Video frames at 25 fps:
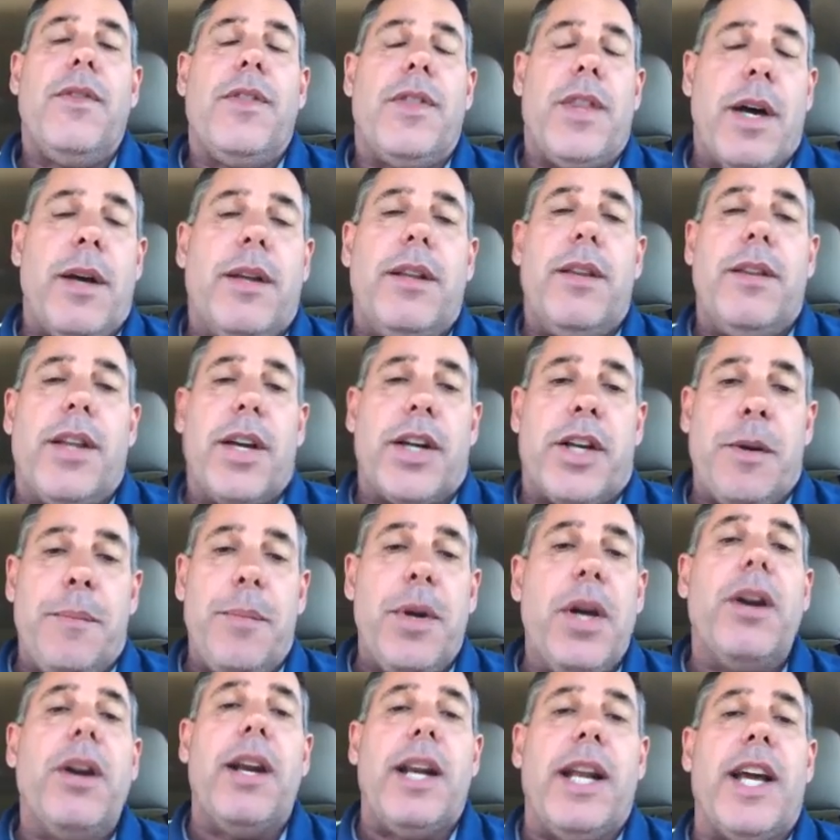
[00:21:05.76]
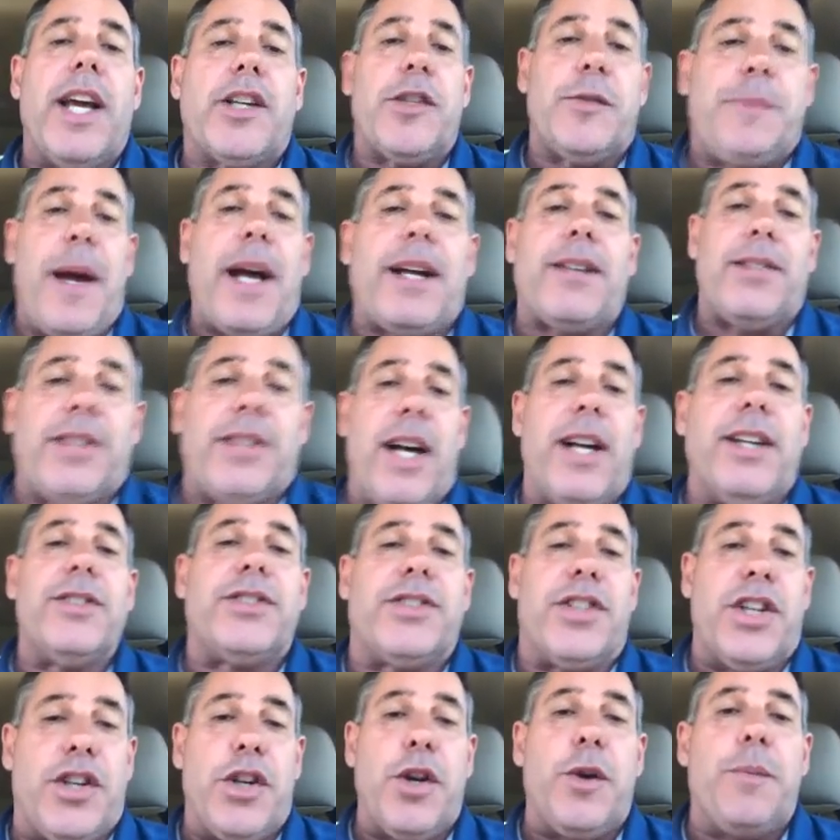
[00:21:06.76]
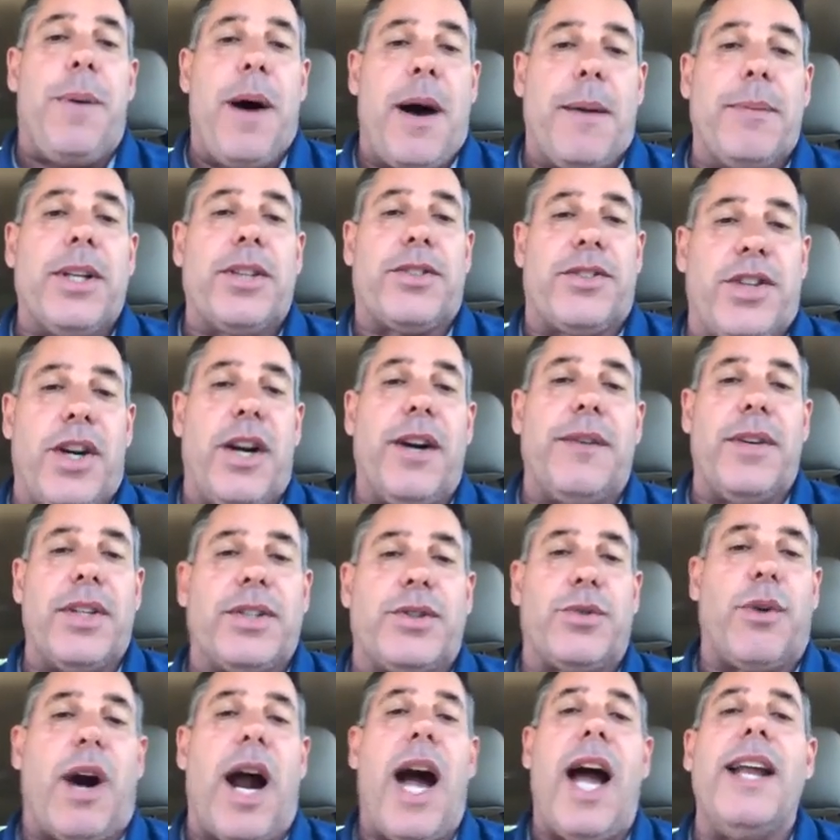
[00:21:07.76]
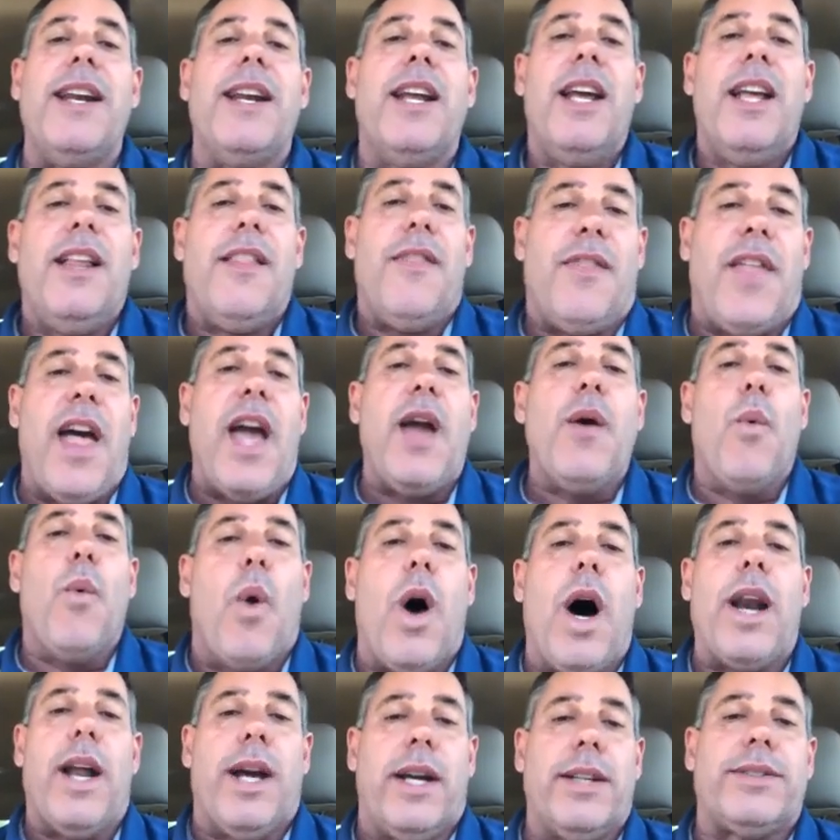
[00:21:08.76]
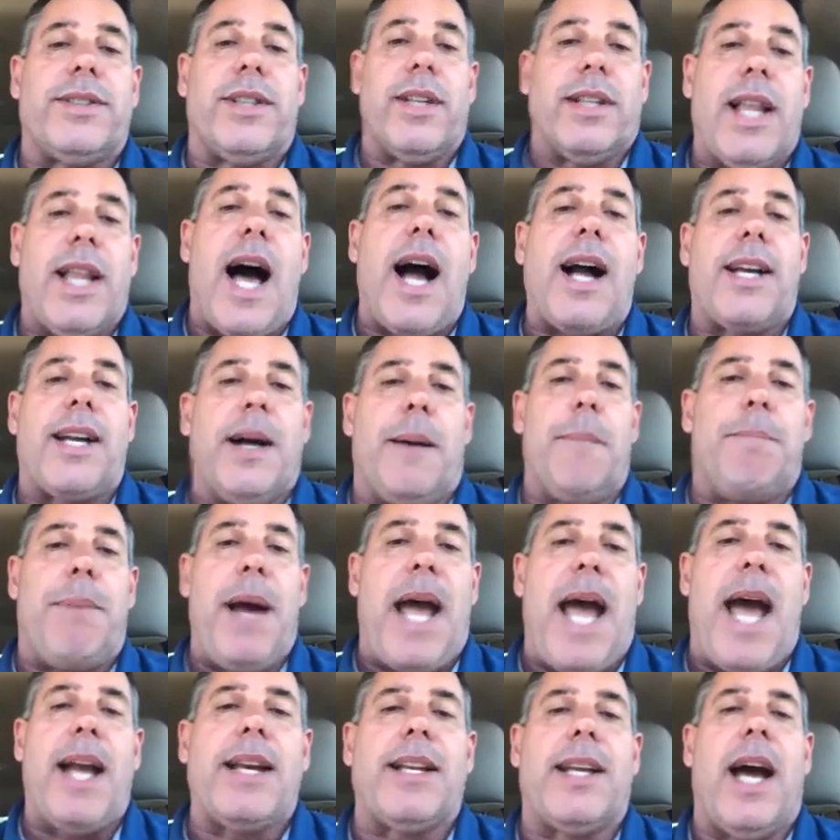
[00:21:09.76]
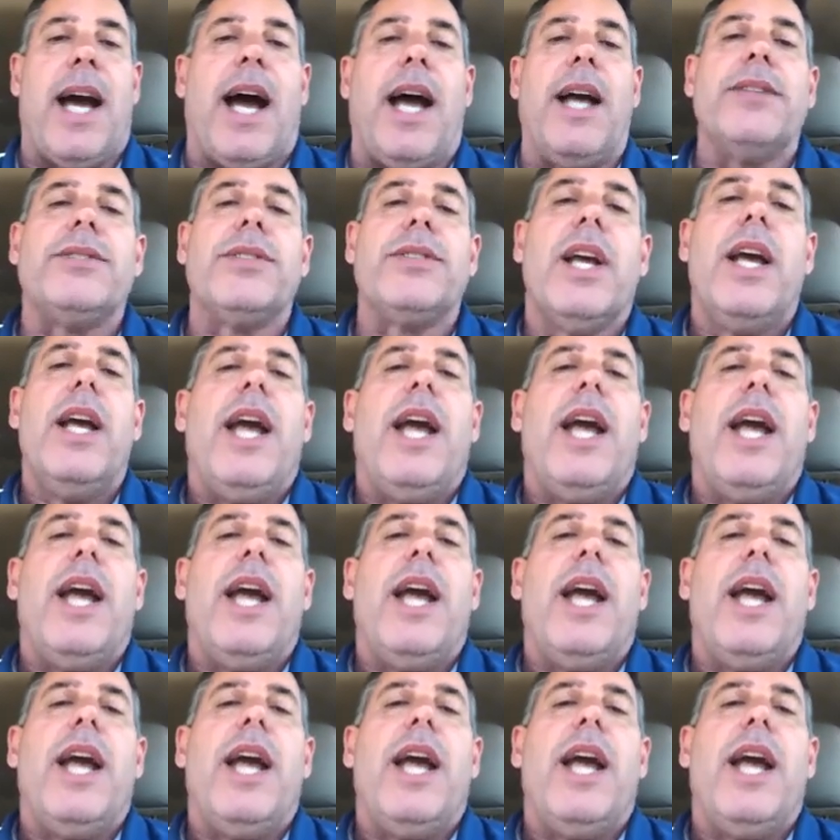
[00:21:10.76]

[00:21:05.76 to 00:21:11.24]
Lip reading: the community expects us to do public service, right? They want us to lock up bad guys.